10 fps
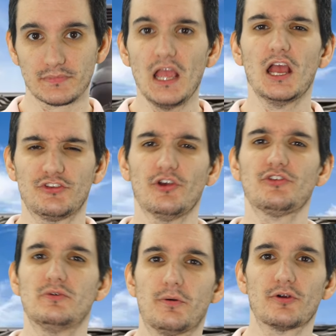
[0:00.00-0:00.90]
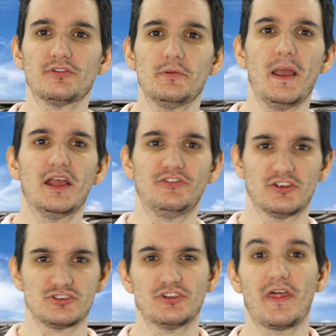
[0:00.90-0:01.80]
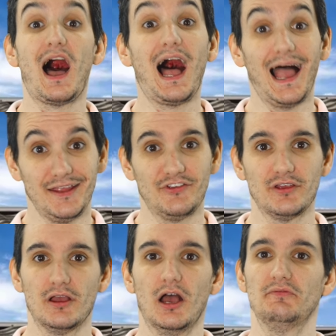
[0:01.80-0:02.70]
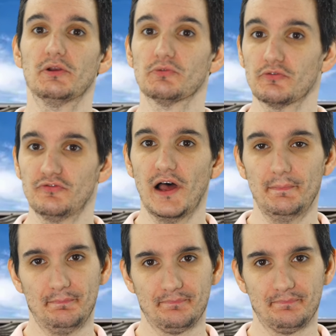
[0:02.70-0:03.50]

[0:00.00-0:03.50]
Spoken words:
It's also important to pay attention to the height of your roof vent.